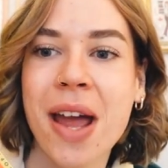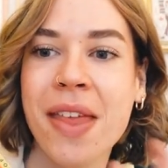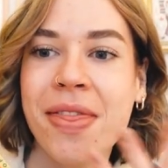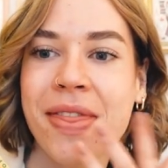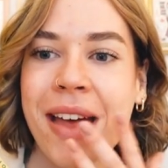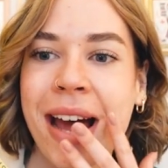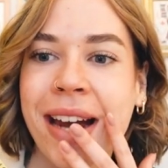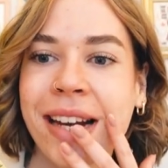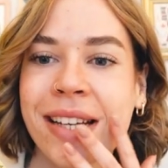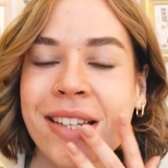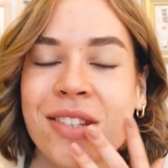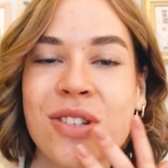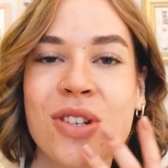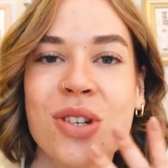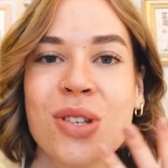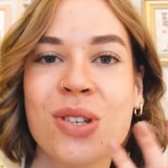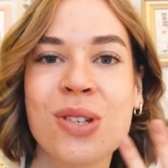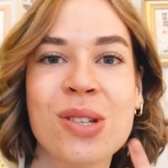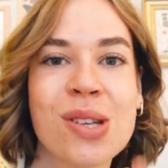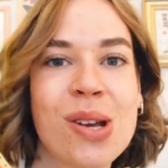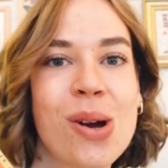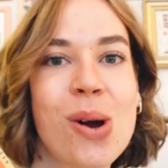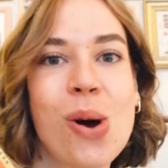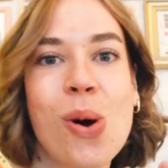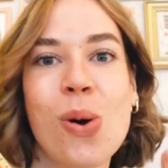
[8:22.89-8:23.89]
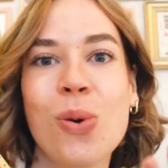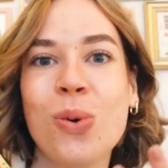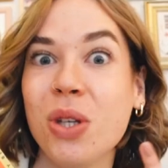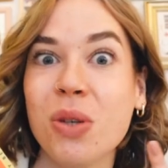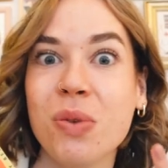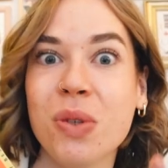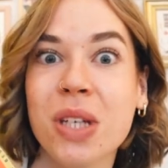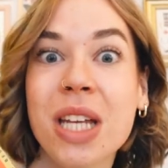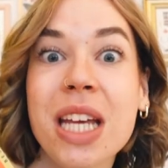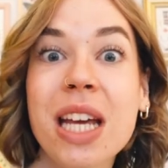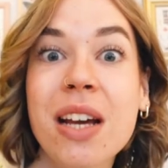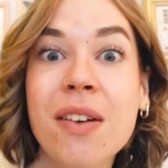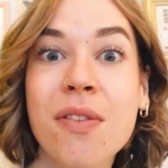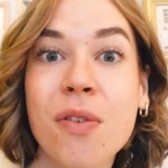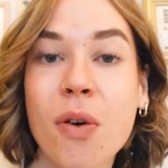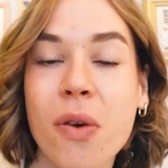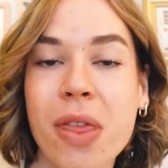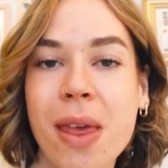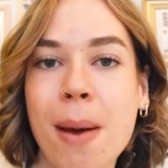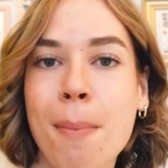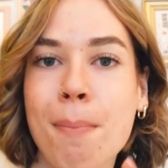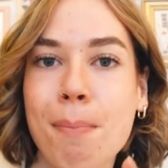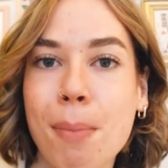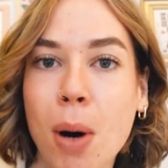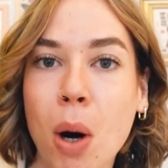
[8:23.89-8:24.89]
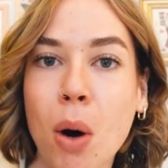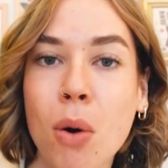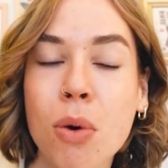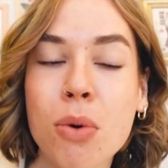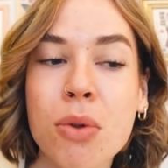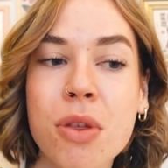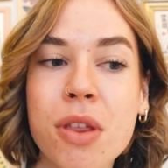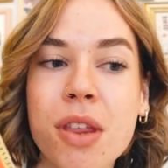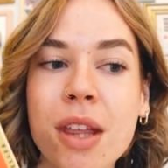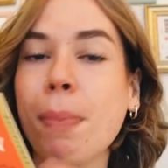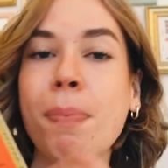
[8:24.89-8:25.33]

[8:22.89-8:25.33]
And that is just so unique for them both.